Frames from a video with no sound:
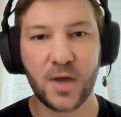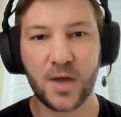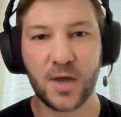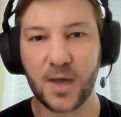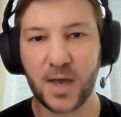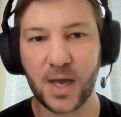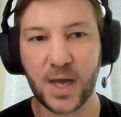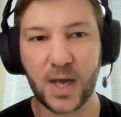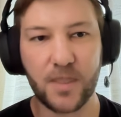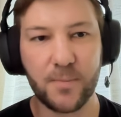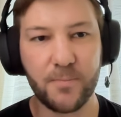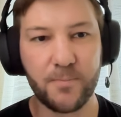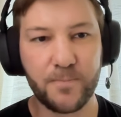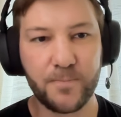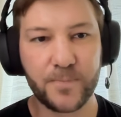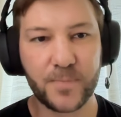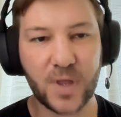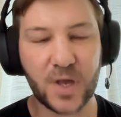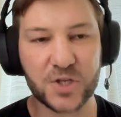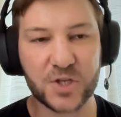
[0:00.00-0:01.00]

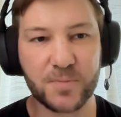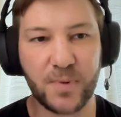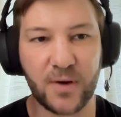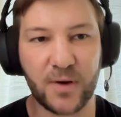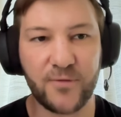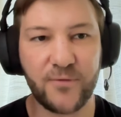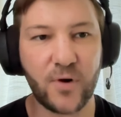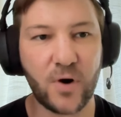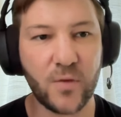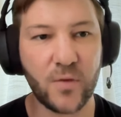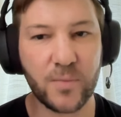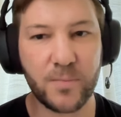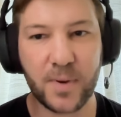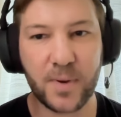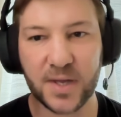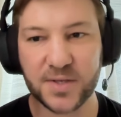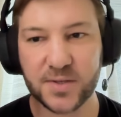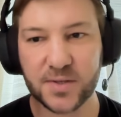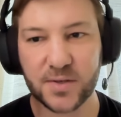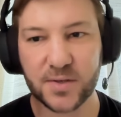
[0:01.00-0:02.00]
It's by far the
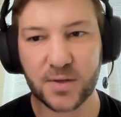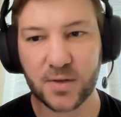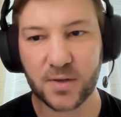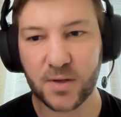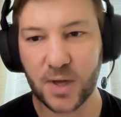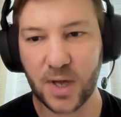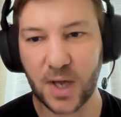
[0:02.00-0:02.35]
best